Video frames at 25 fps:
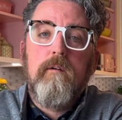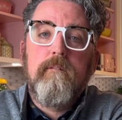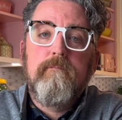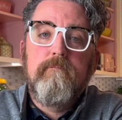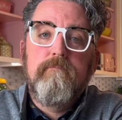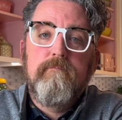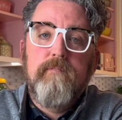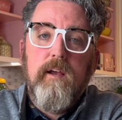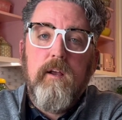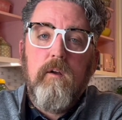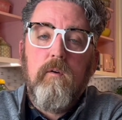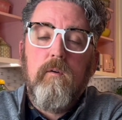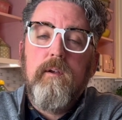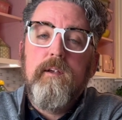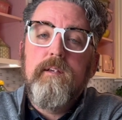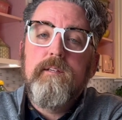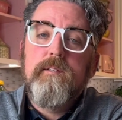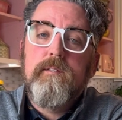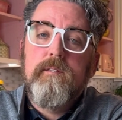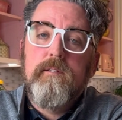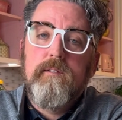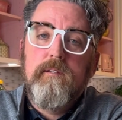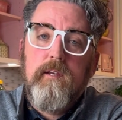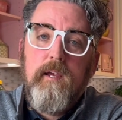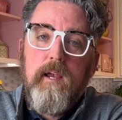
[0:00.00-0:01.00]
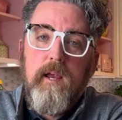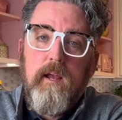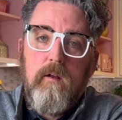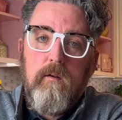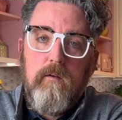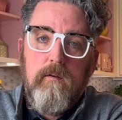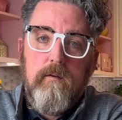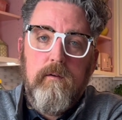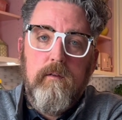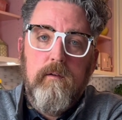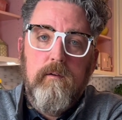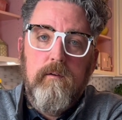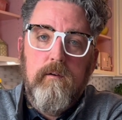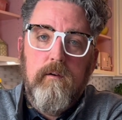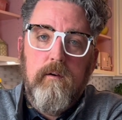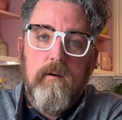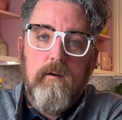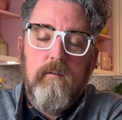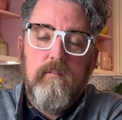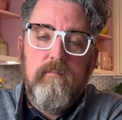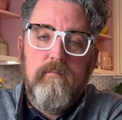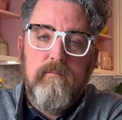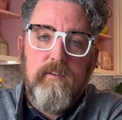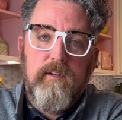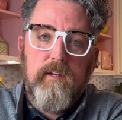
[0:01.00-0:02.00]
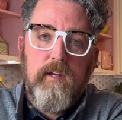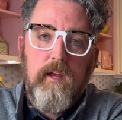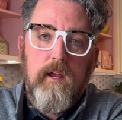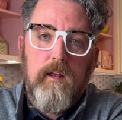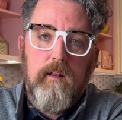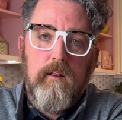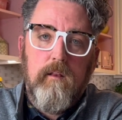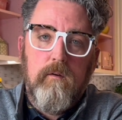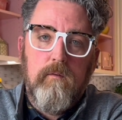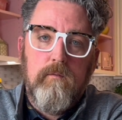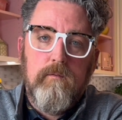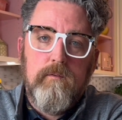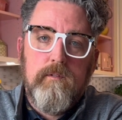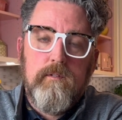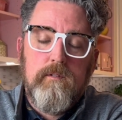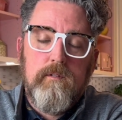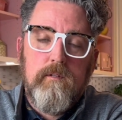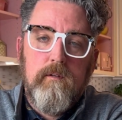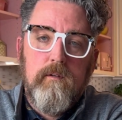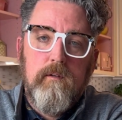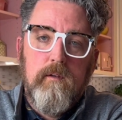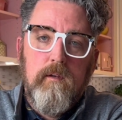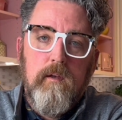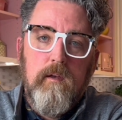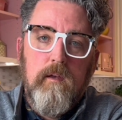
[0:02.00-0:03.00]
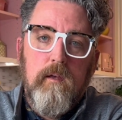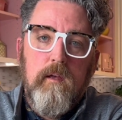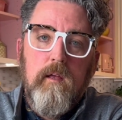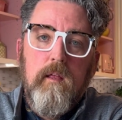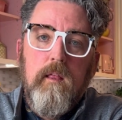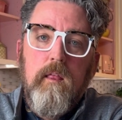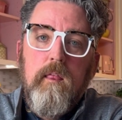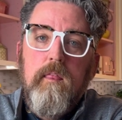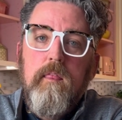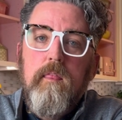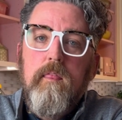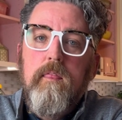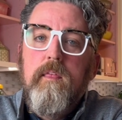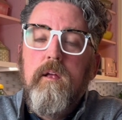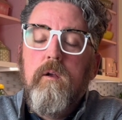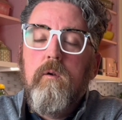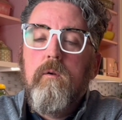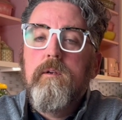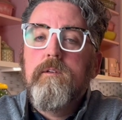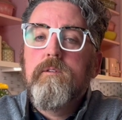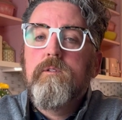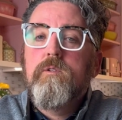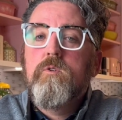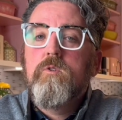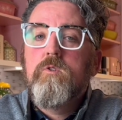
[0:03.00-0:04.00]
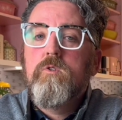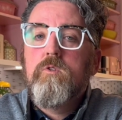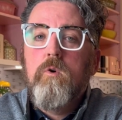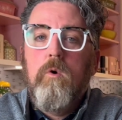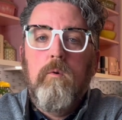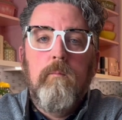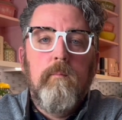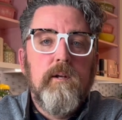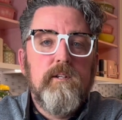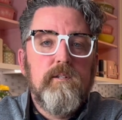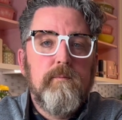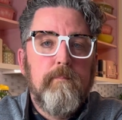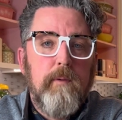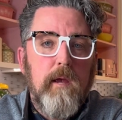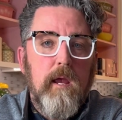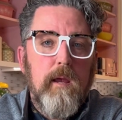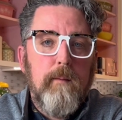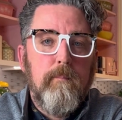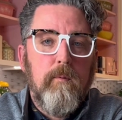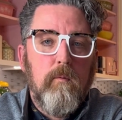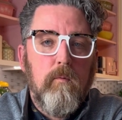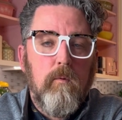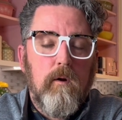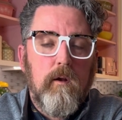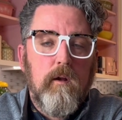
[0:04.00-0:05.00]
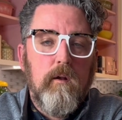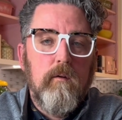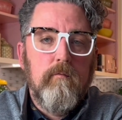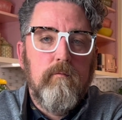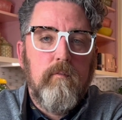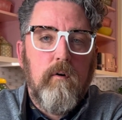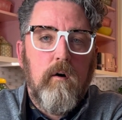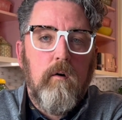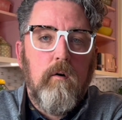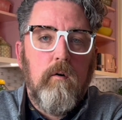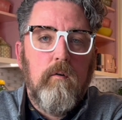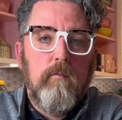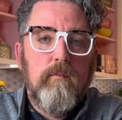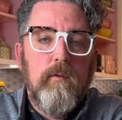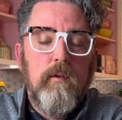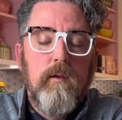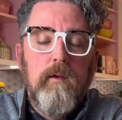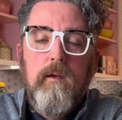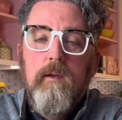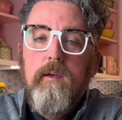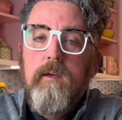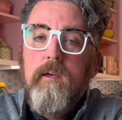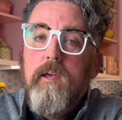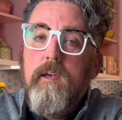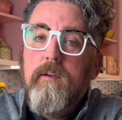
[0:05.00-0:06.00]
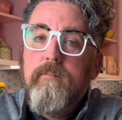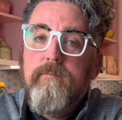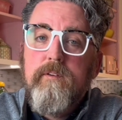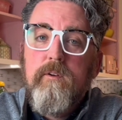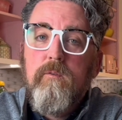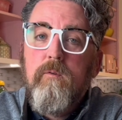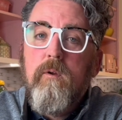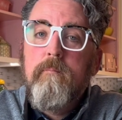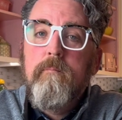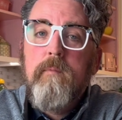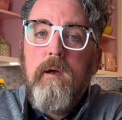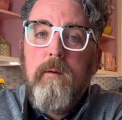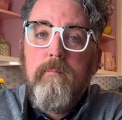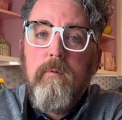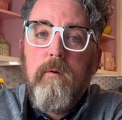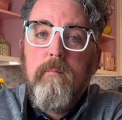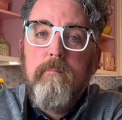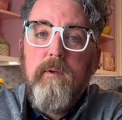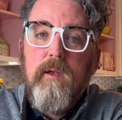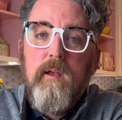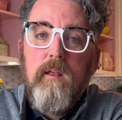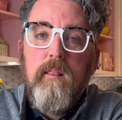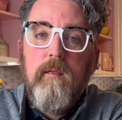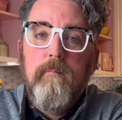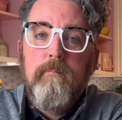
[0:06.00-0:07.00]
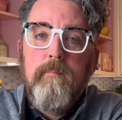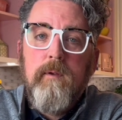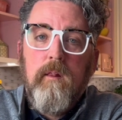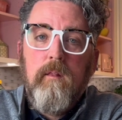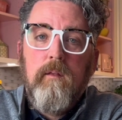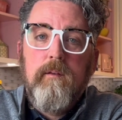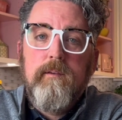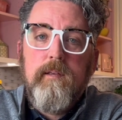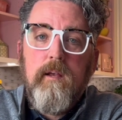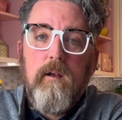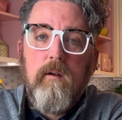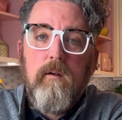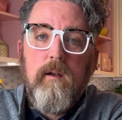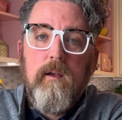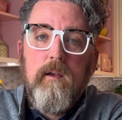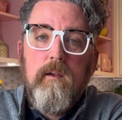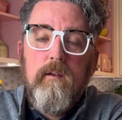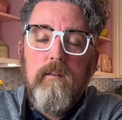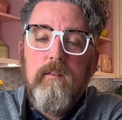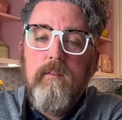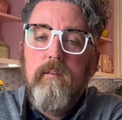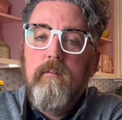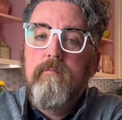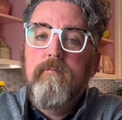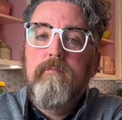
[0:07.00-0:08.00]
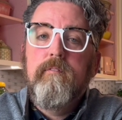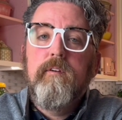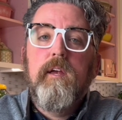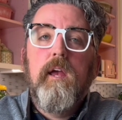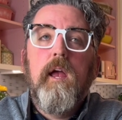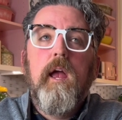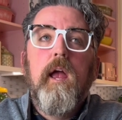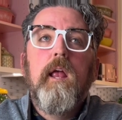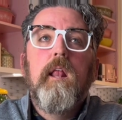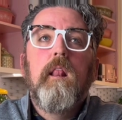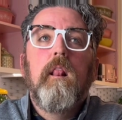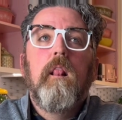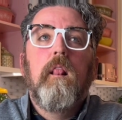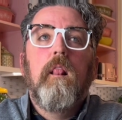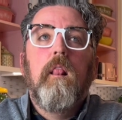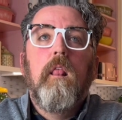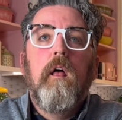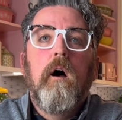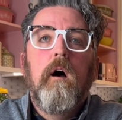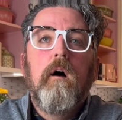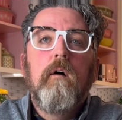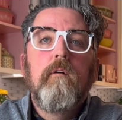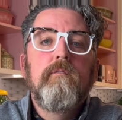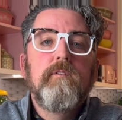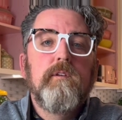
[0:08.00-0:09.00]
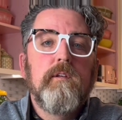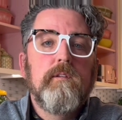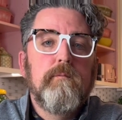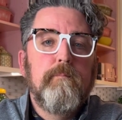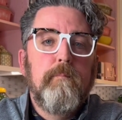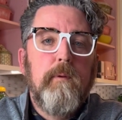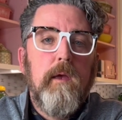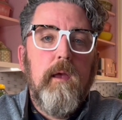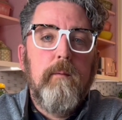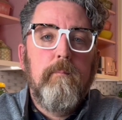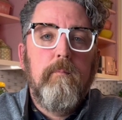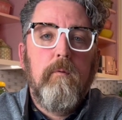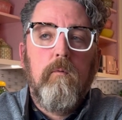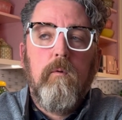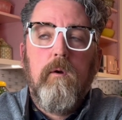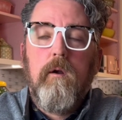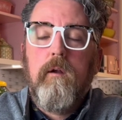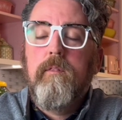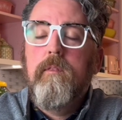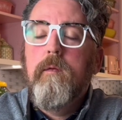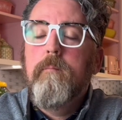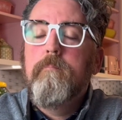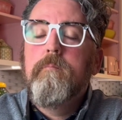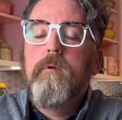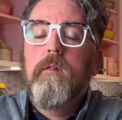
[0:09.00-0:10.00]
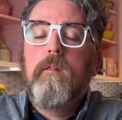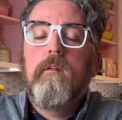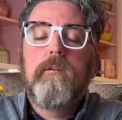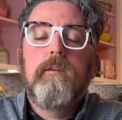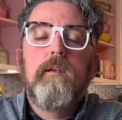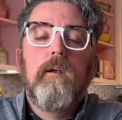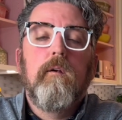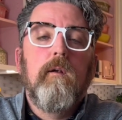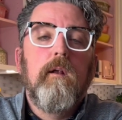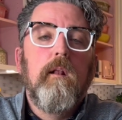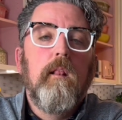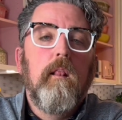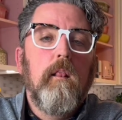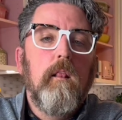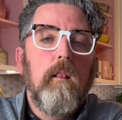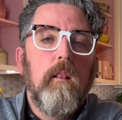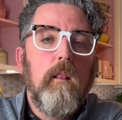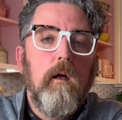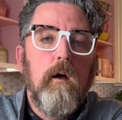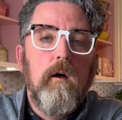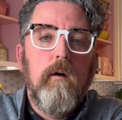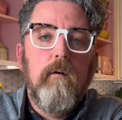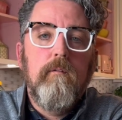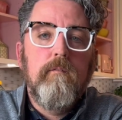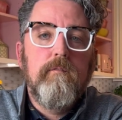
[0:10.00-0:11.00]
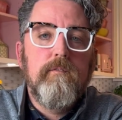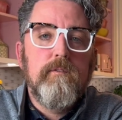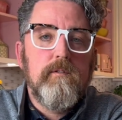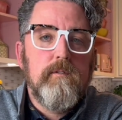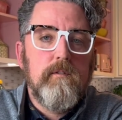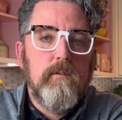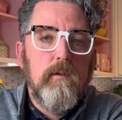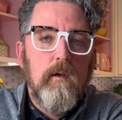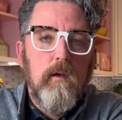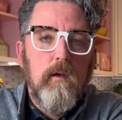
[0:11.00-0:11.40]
very scared of VA loans. There is so much paperwork involved. If you remember being in the military, the VA loves its paperwork. The military loves